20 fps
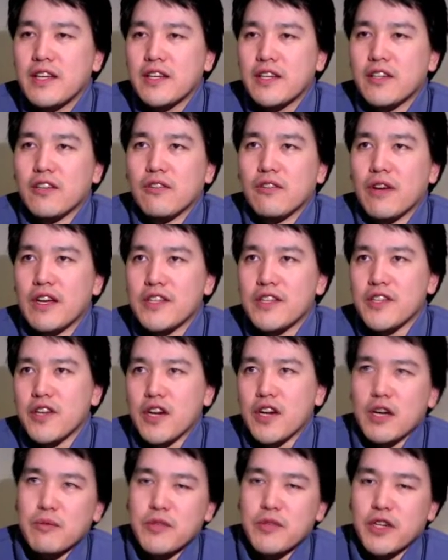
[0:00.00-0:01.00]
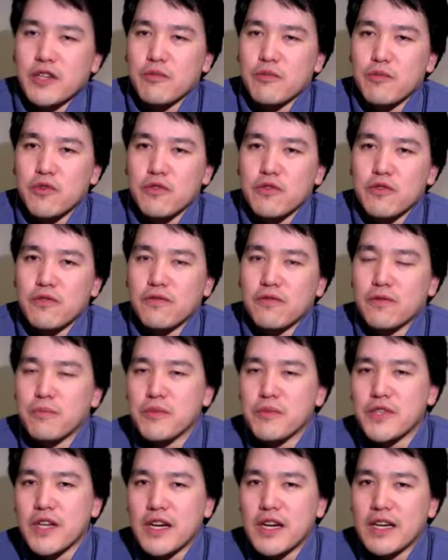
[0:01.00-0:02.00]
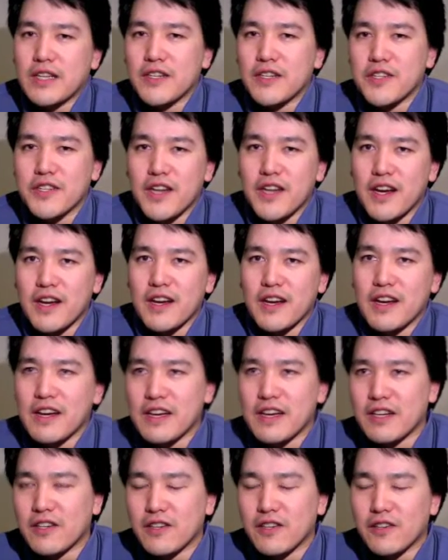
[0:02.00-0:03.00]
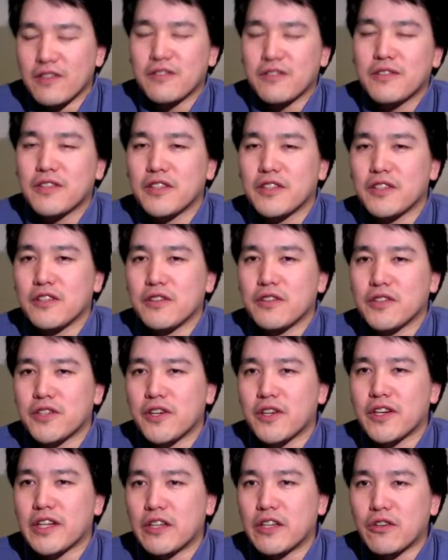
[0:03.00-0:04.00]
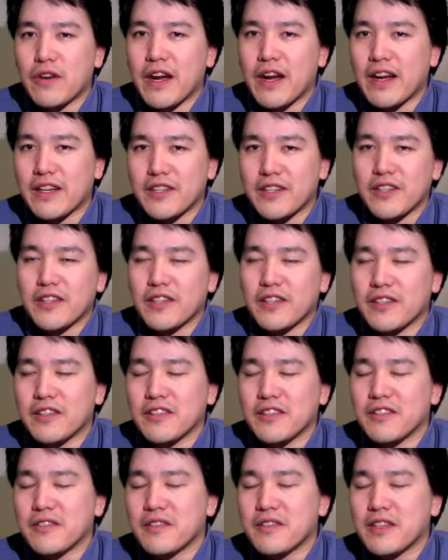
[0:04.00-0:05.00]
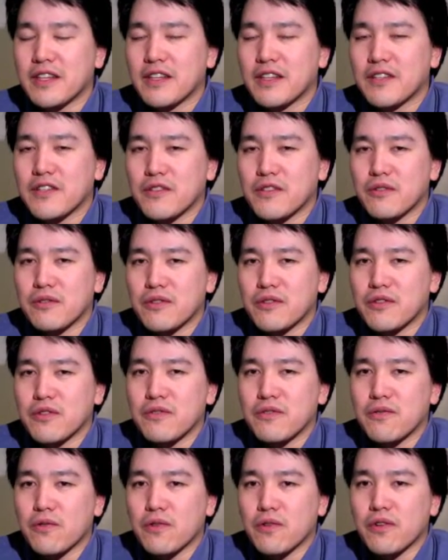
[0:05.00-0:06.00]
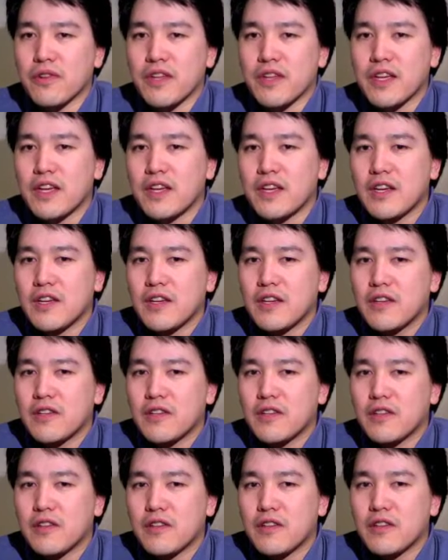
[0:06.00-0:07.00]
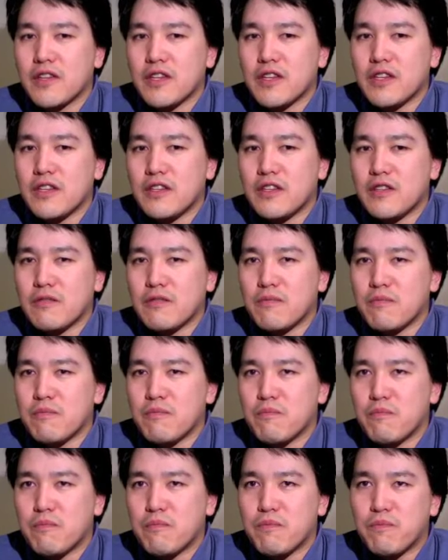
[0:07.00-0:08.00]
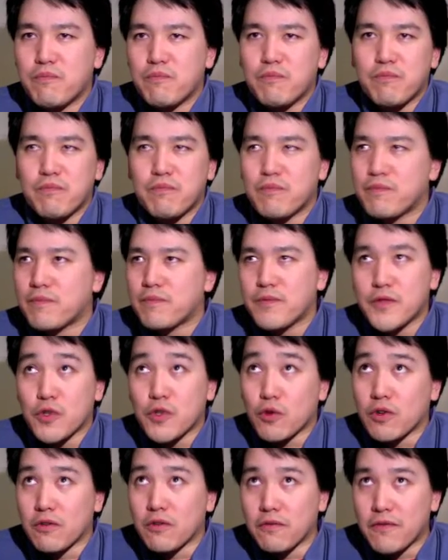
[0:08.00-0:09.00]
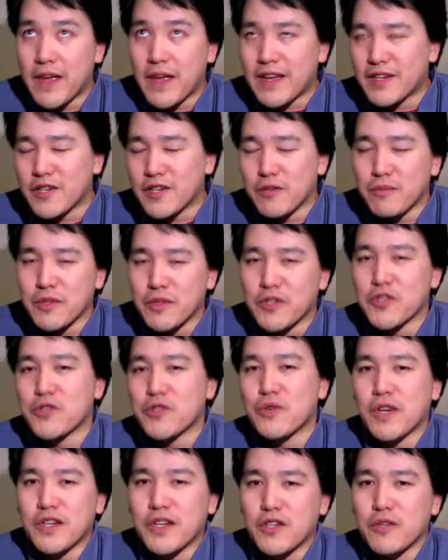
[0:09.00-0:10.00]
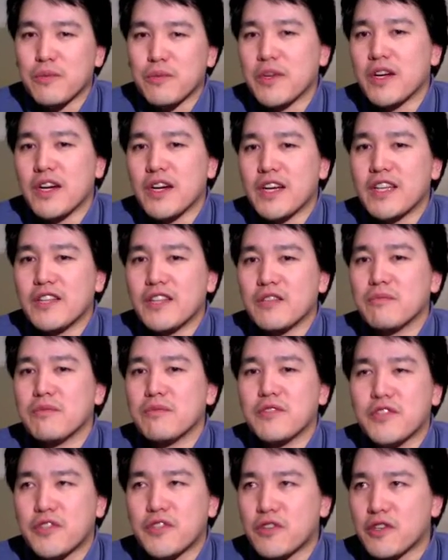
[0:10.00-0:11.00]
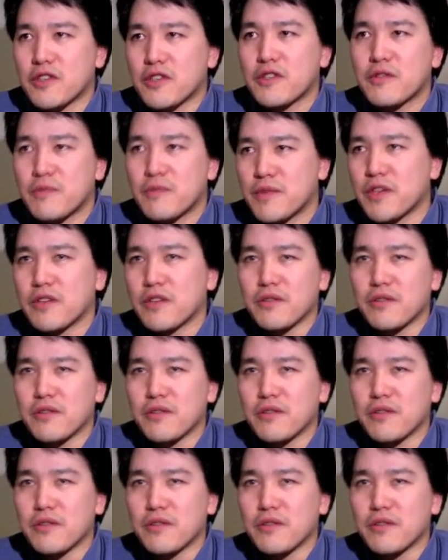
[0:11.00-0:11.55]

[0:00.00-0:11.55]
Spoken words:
you know, as the objects move from side to side or, you know, start interacting and so on and so forth, the sort of phantom instructor behind them starts, you know,